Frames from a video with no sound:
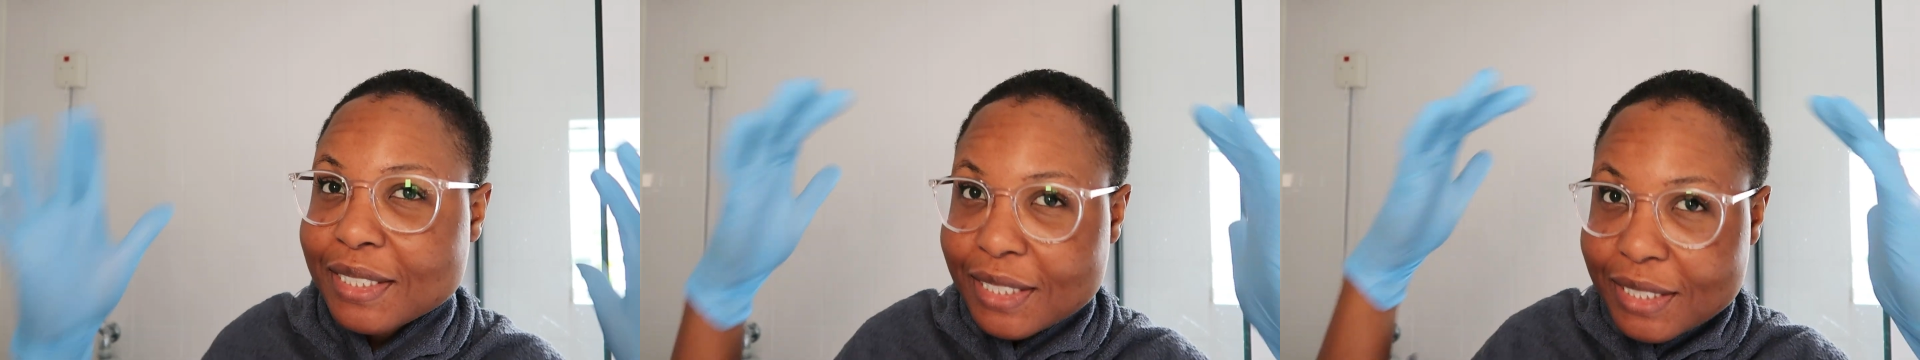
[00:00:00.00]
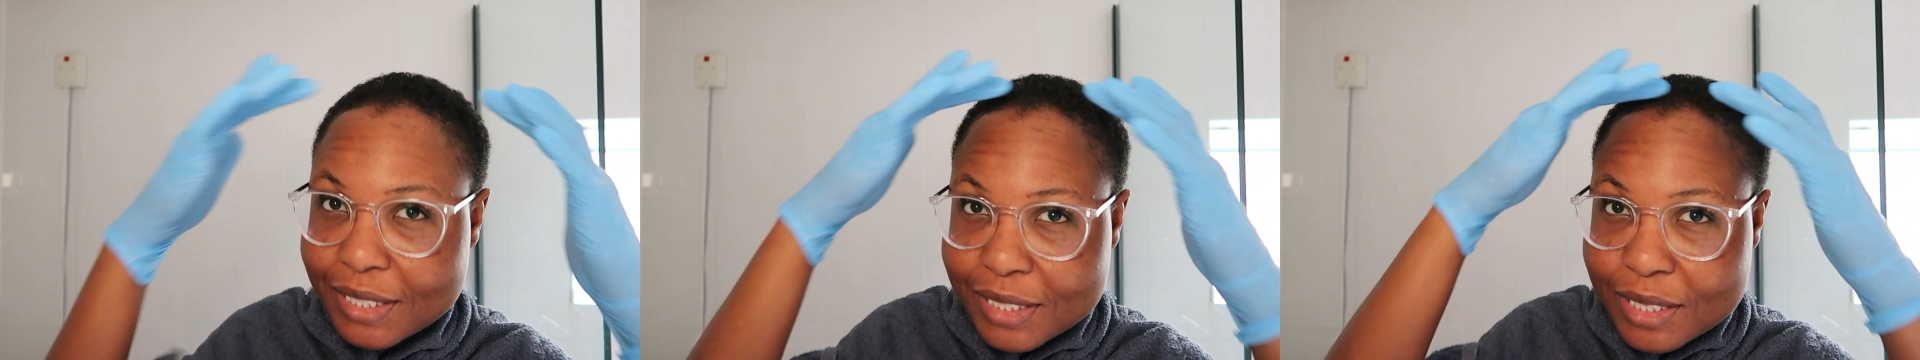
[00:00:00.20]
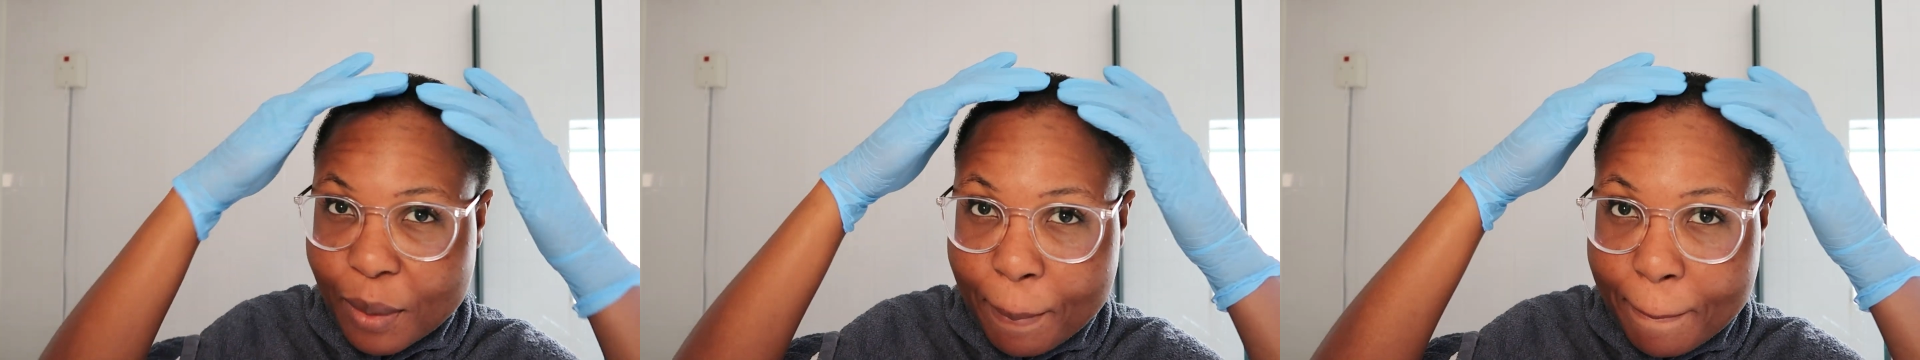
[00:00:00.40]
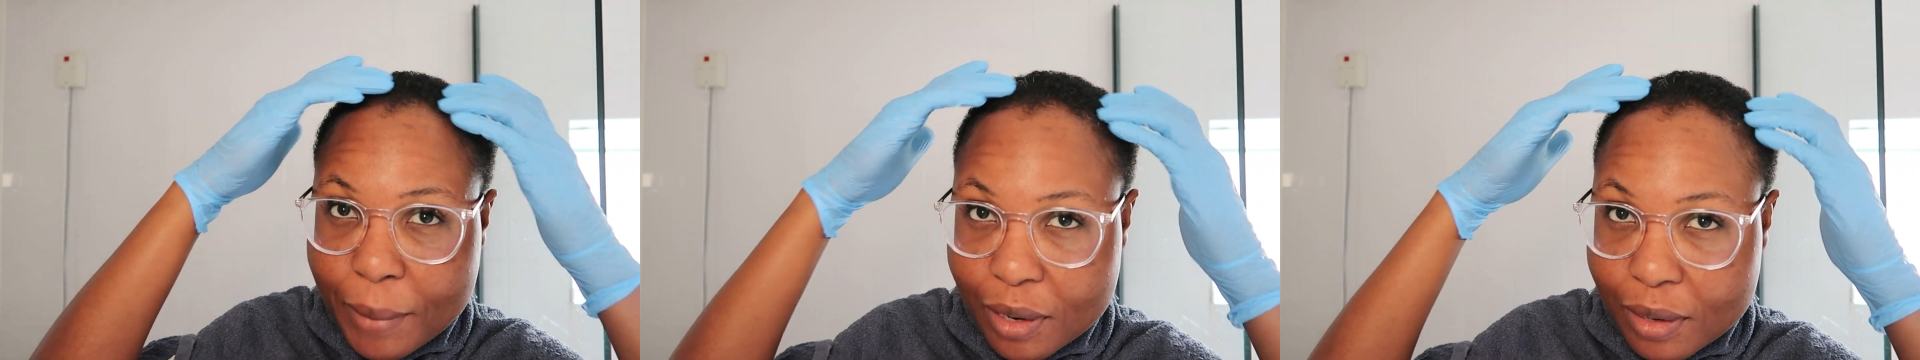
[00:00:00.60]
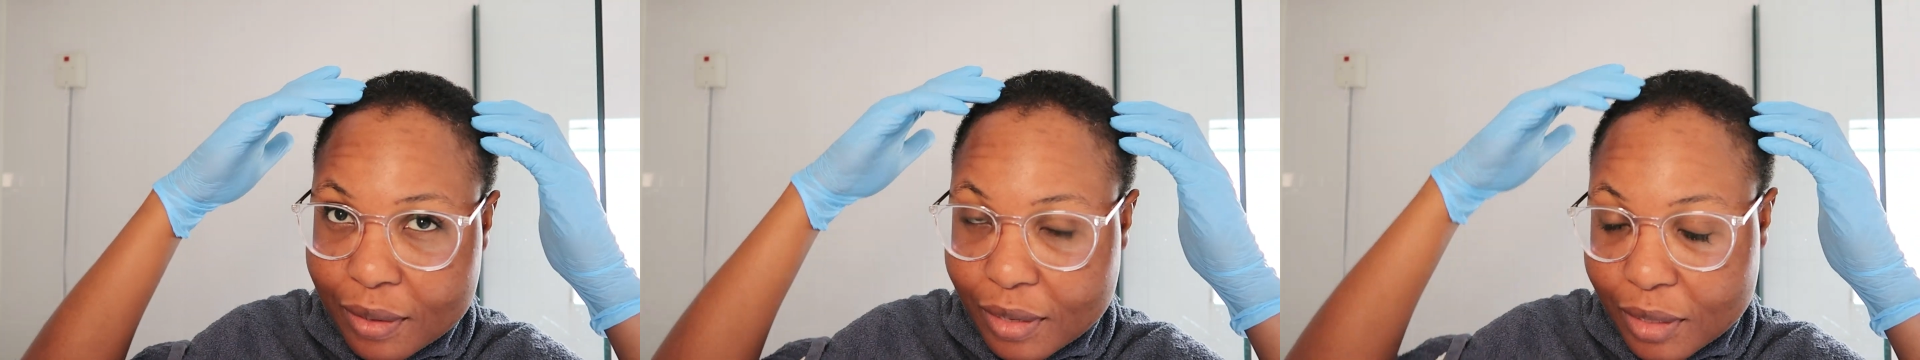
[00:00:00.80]
this is a
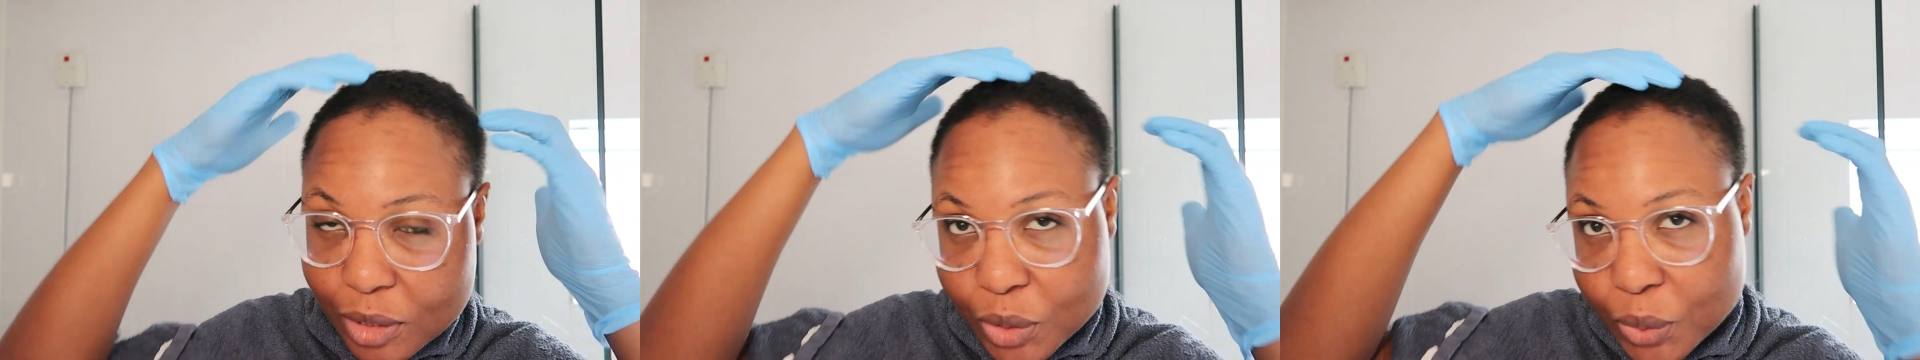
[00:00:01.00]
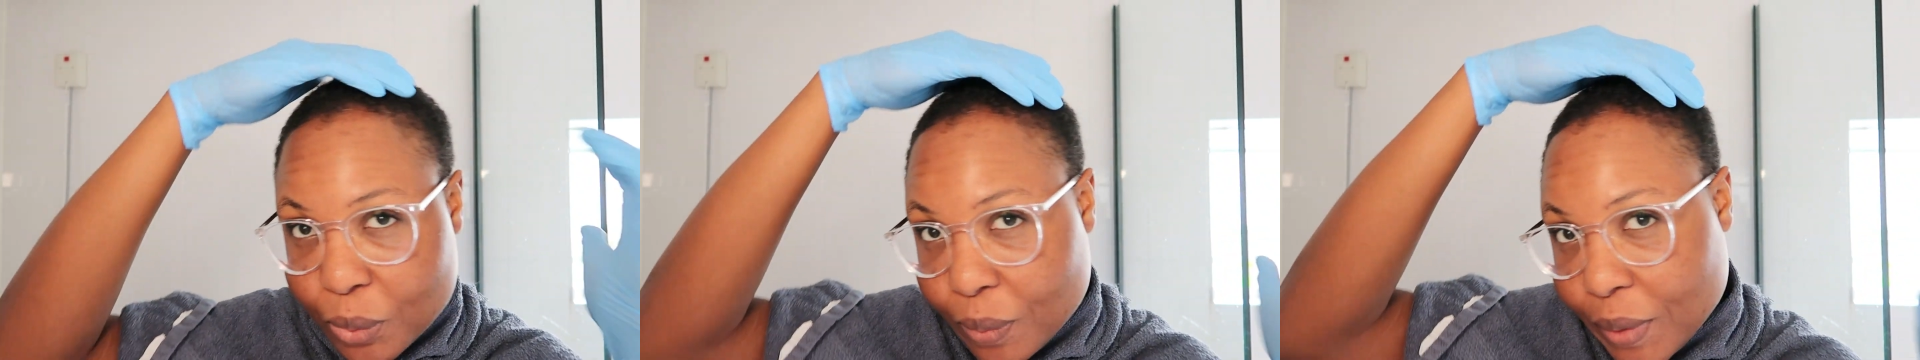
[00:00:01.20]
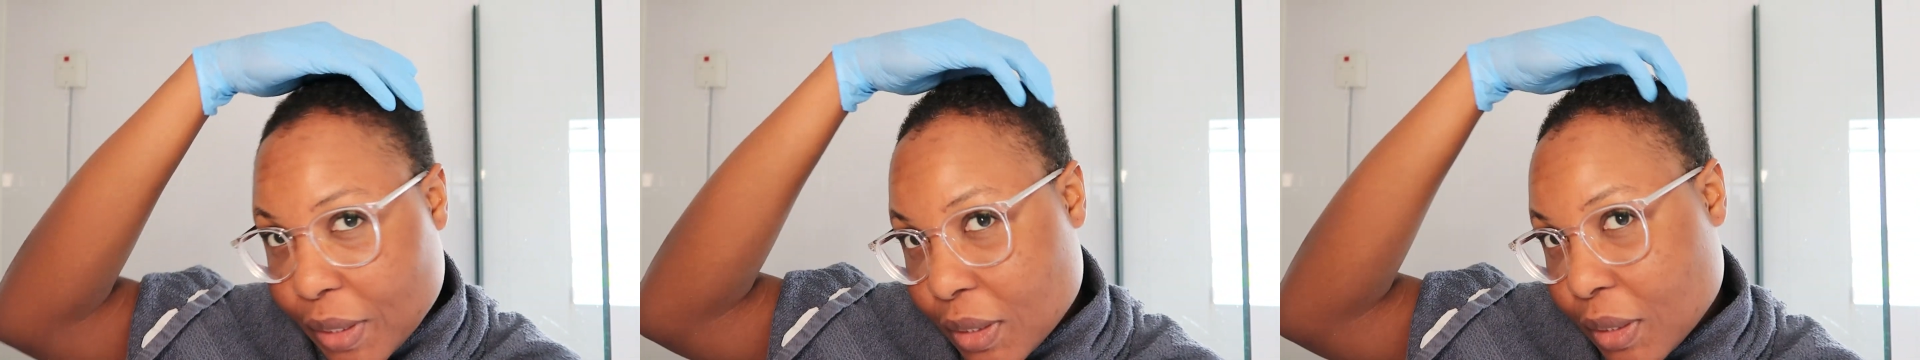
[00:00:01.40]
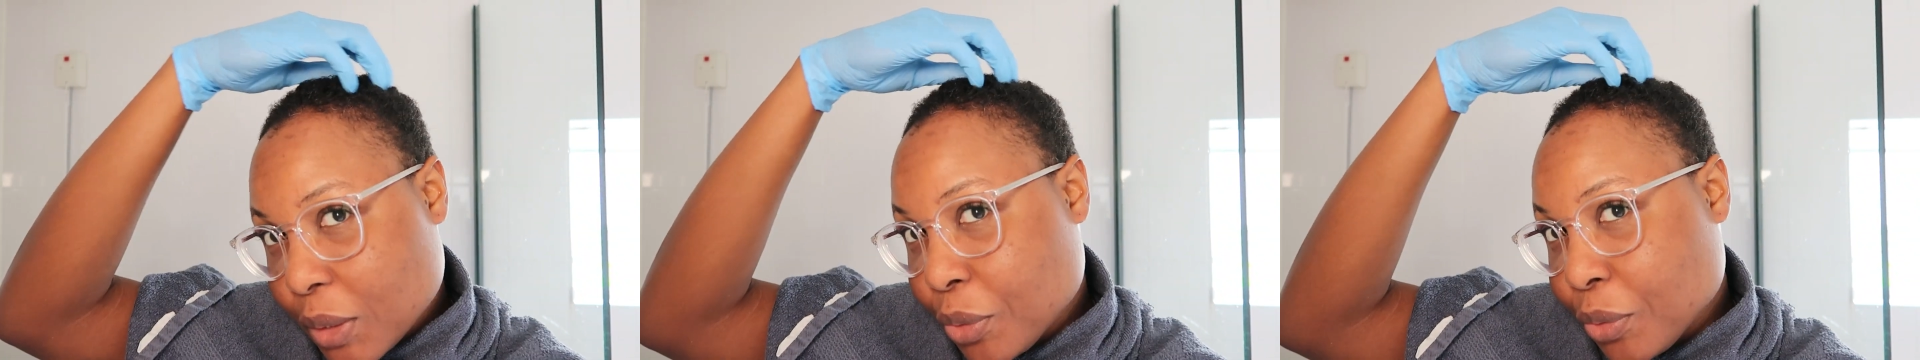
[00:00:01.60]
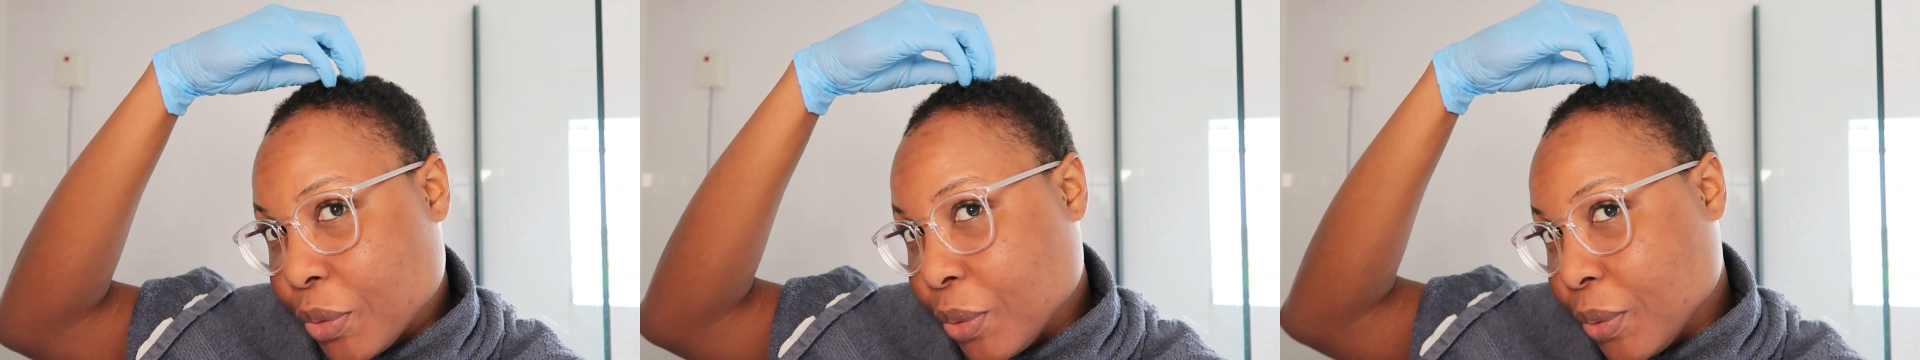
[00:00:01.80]
month and 2 weeks
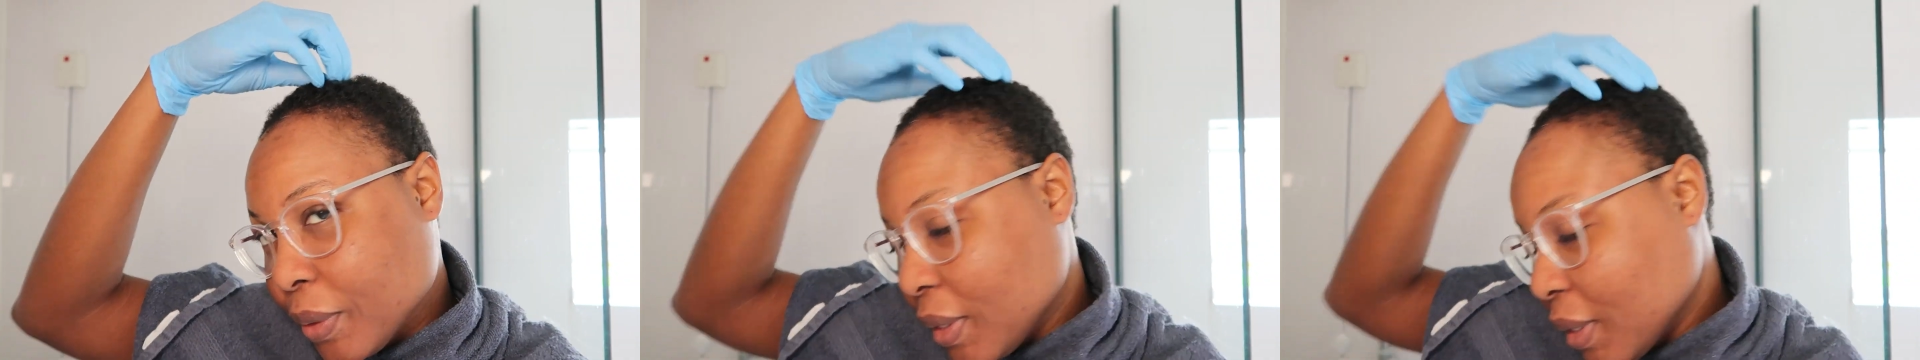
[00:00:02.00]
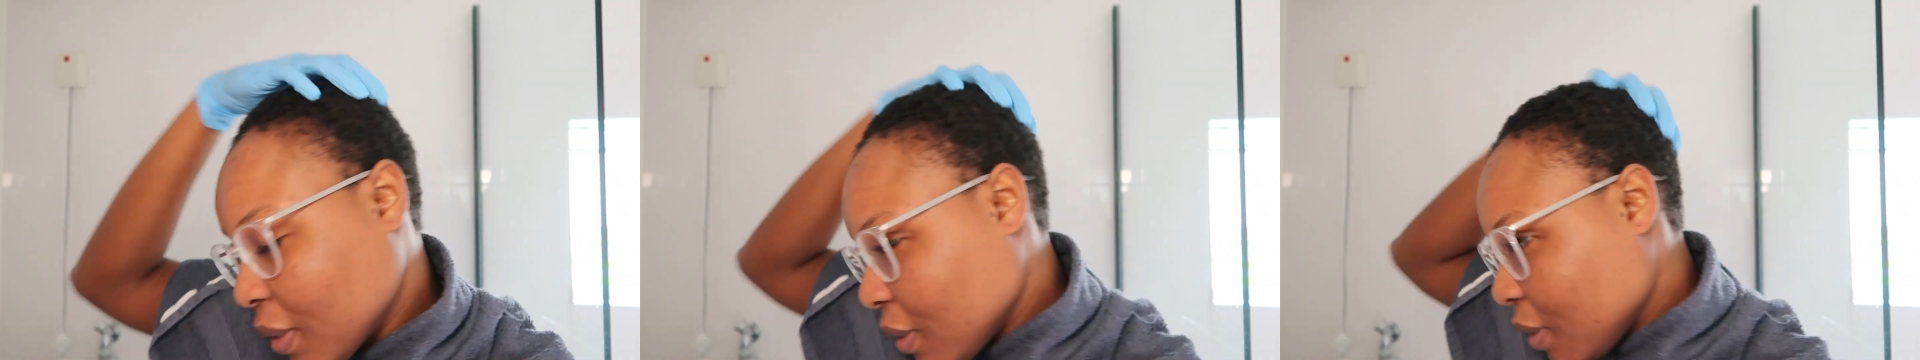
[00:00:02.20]
growth.